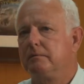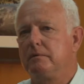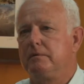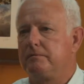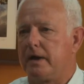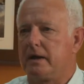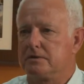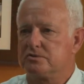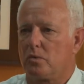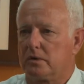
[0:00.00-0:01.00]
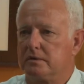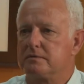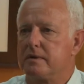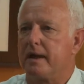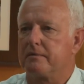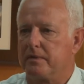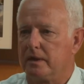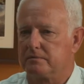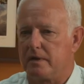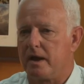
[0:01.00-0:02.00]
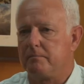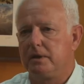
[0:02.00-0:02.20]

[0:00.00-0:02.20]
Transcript: you finally sort these kind of things out,